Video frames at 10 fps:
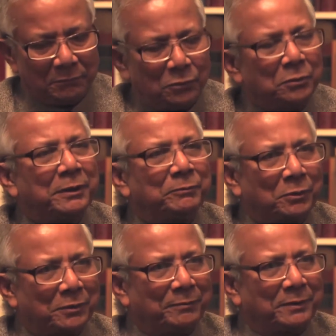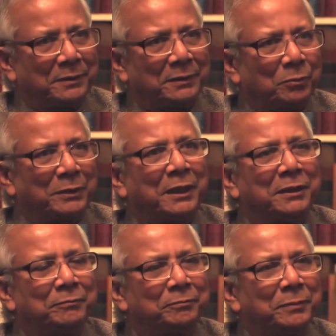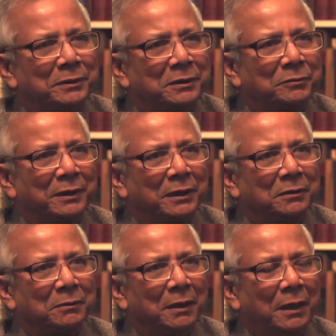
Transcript: do some social business, what kind of business we can do.